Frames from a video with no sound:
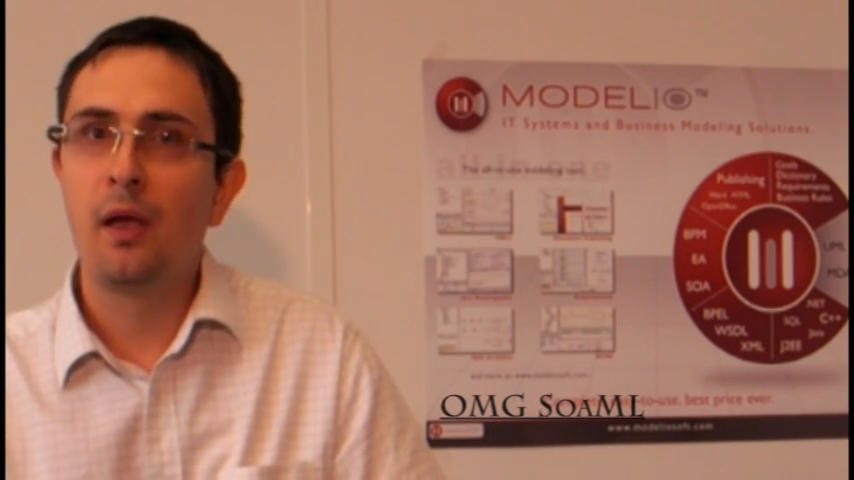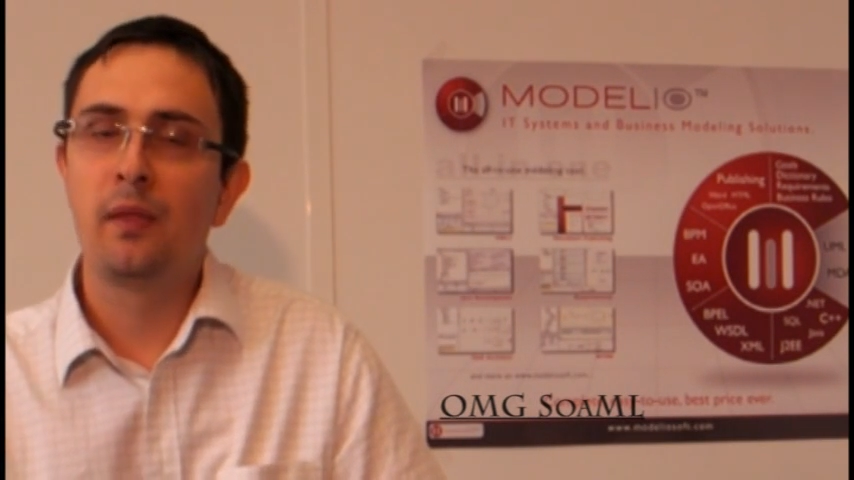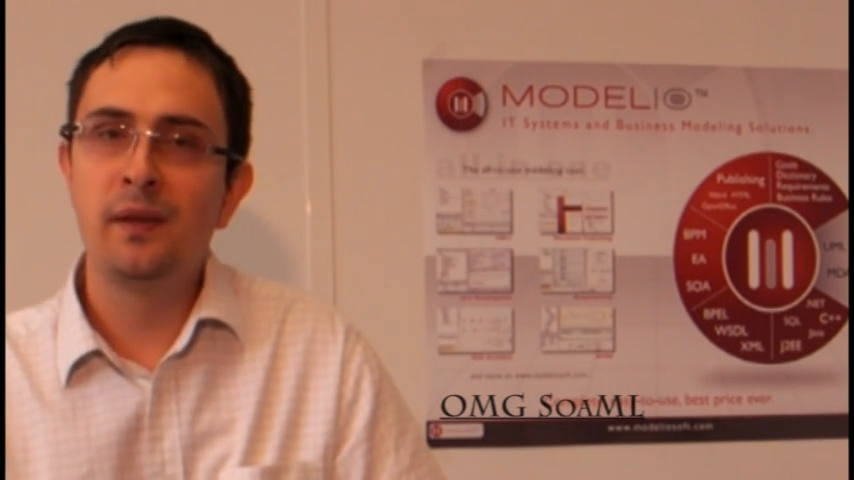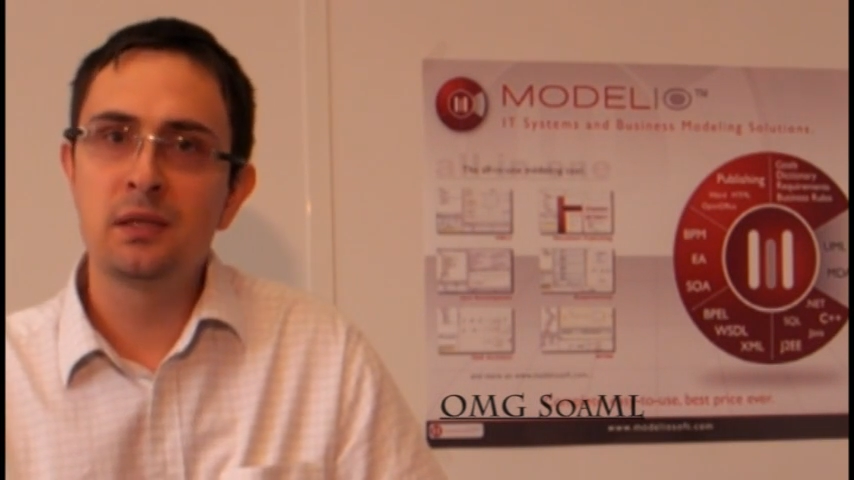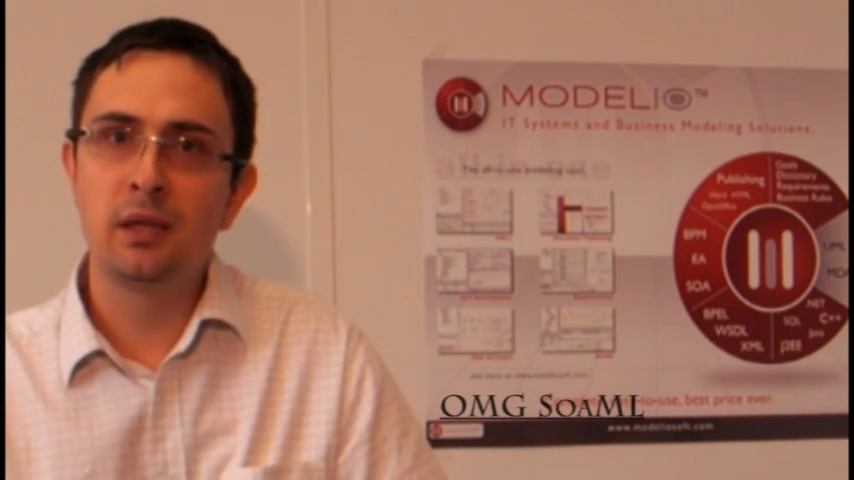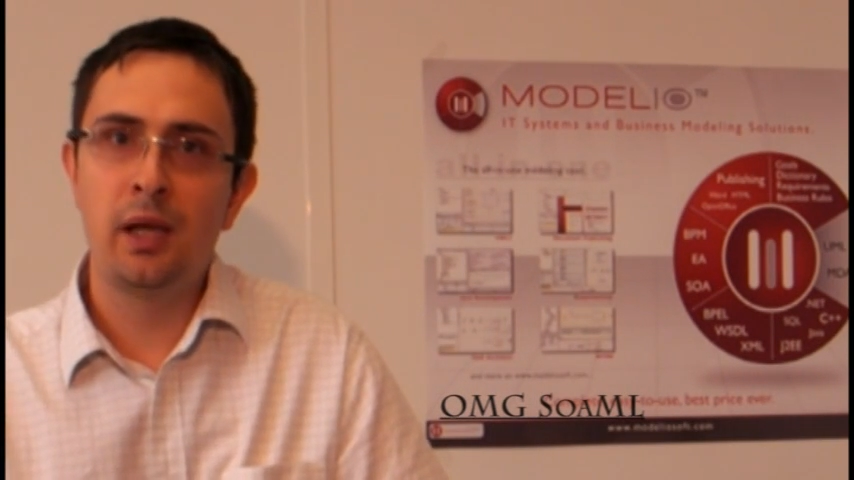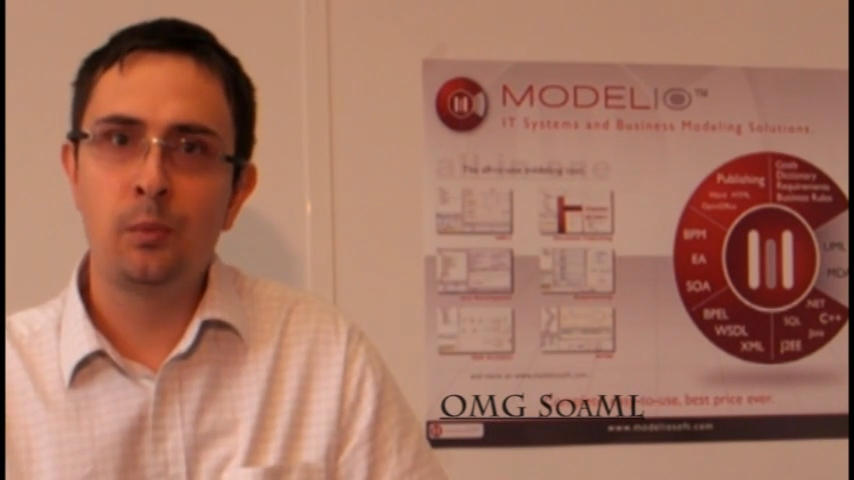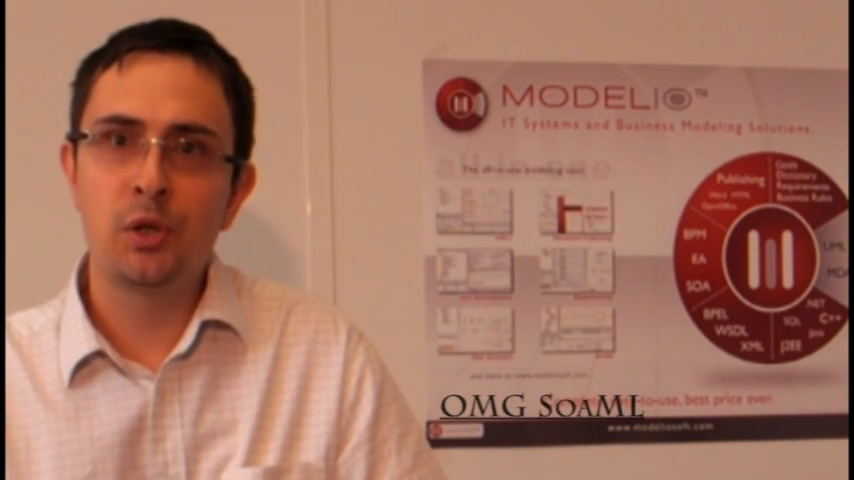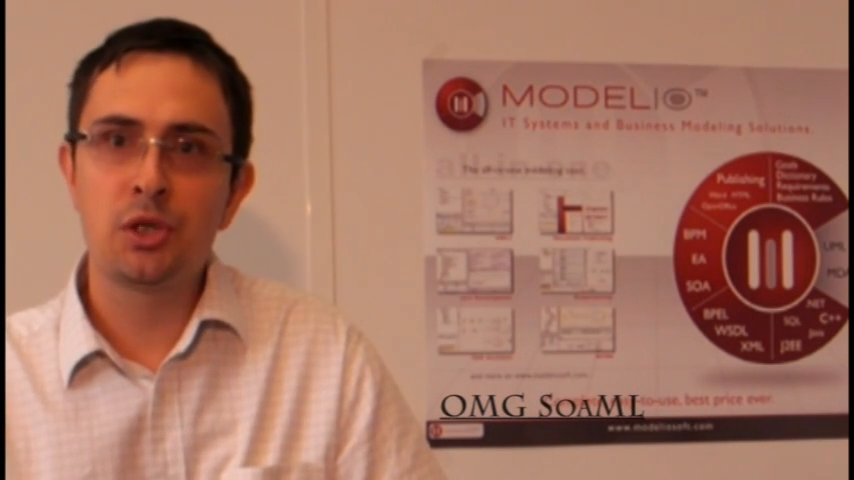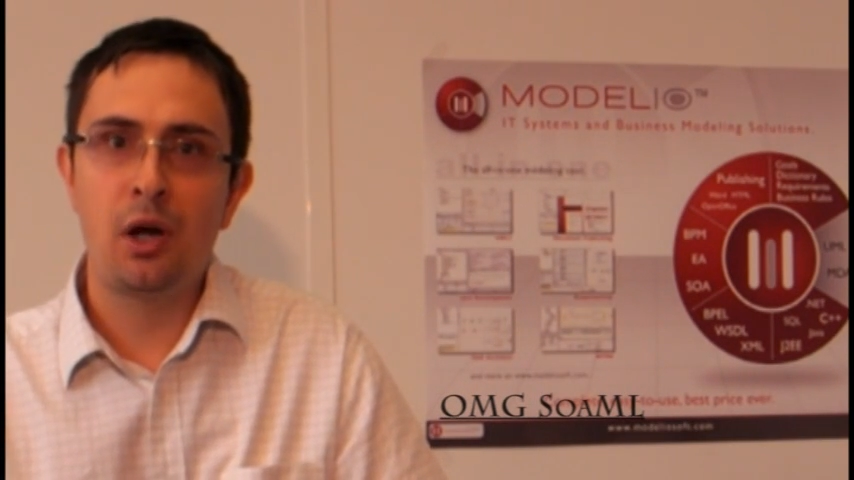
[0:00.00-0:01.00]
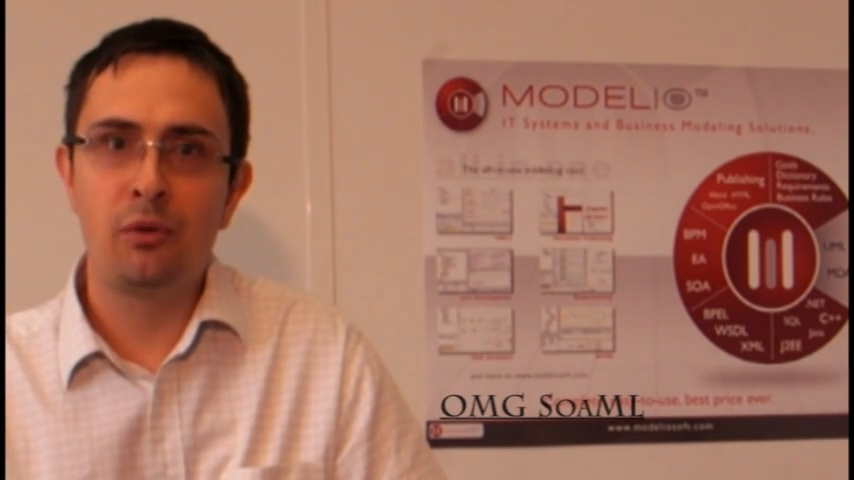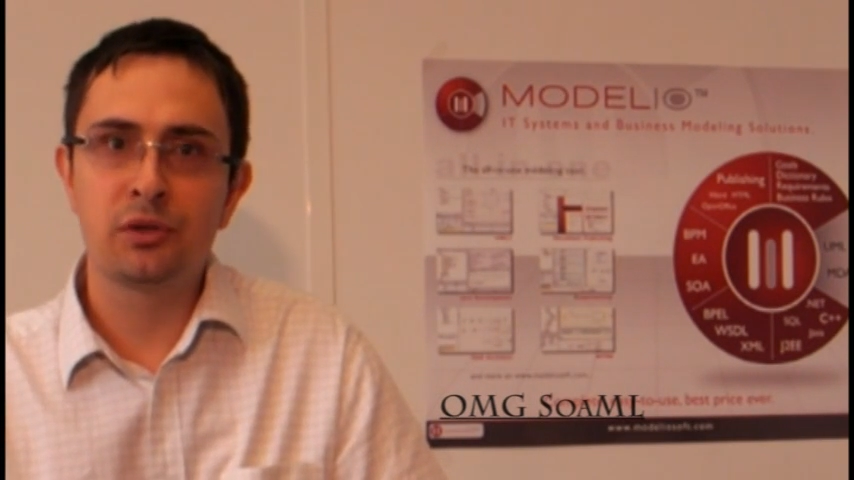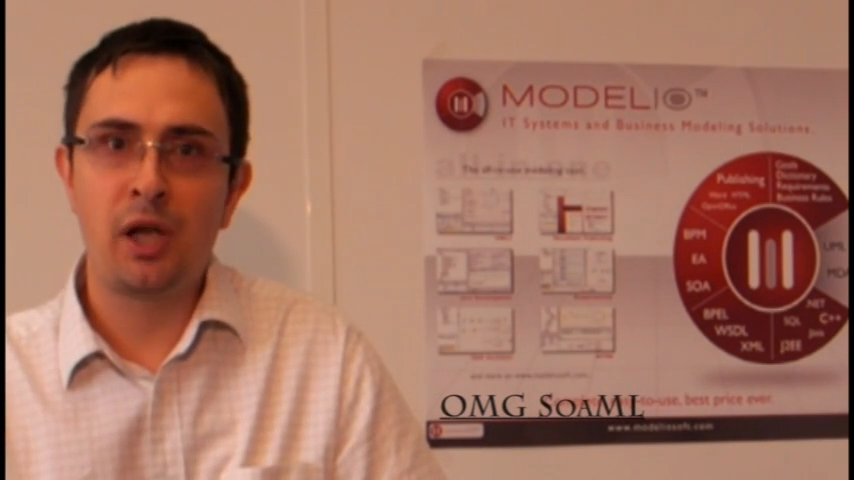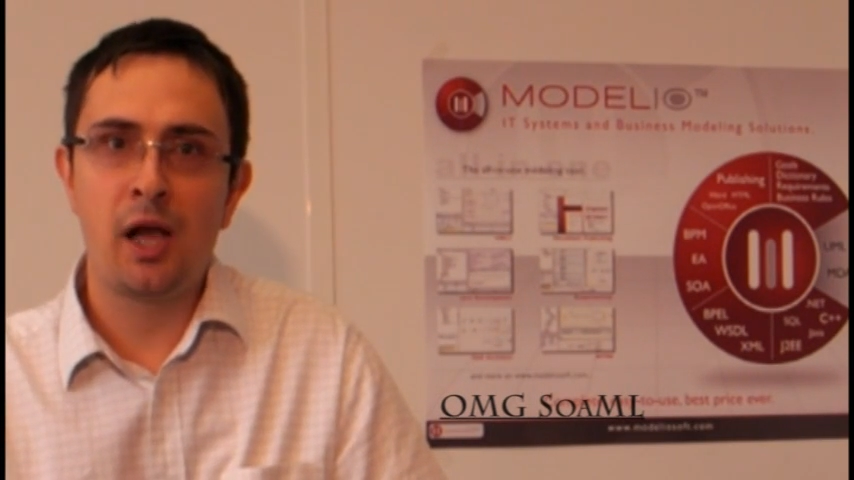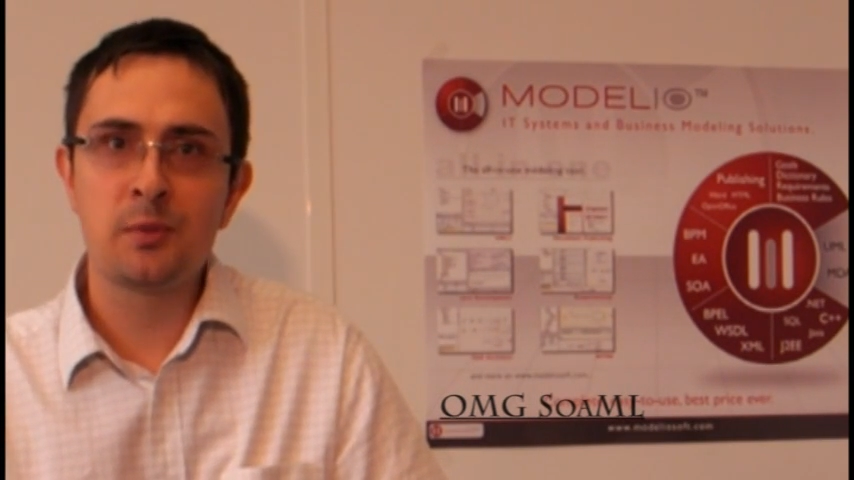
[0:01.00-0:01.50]
This language
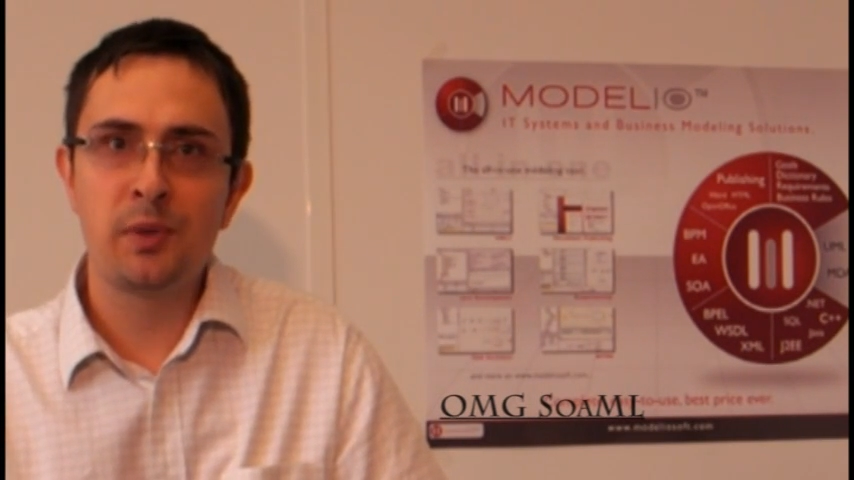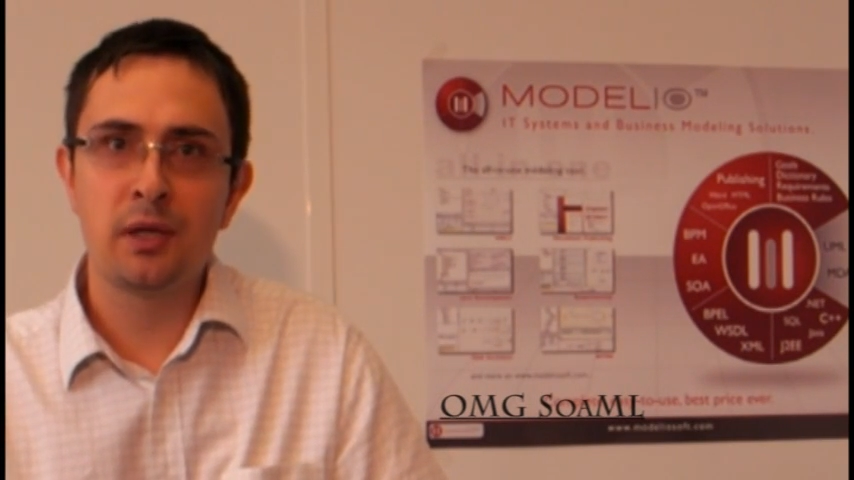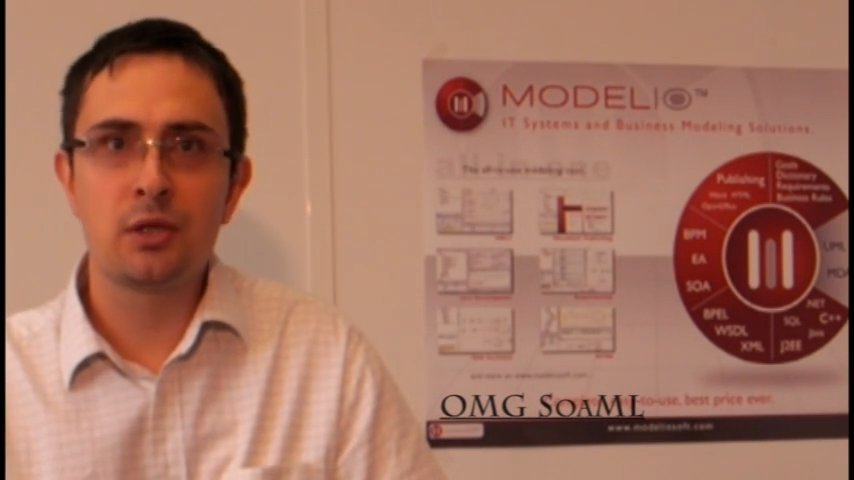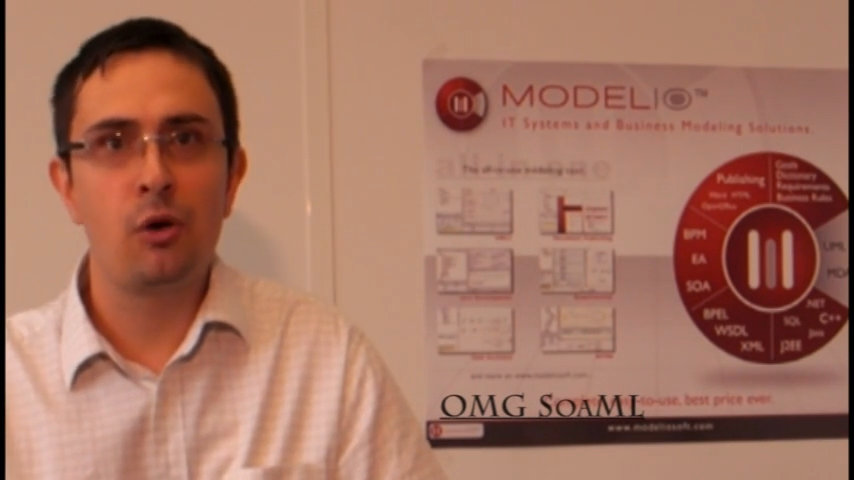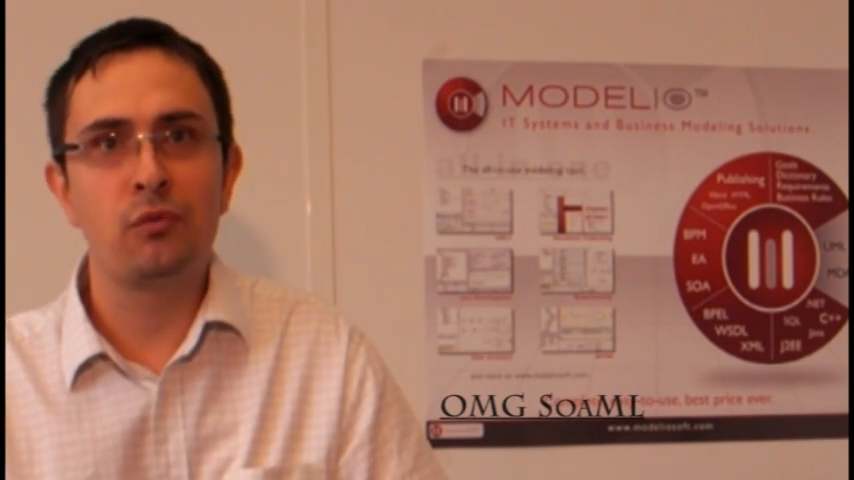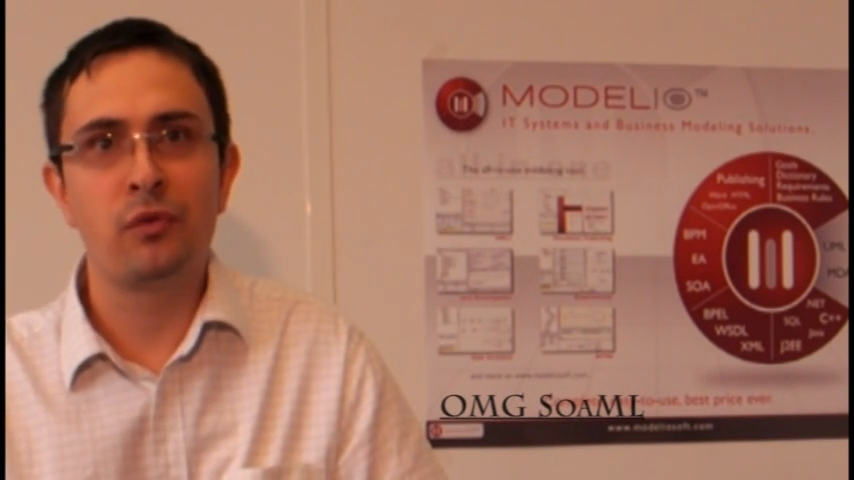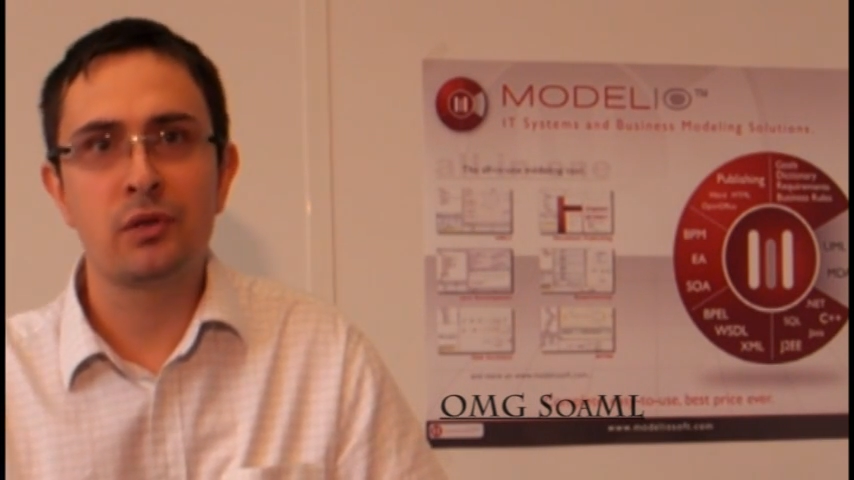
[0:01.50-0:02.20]
covers aspects of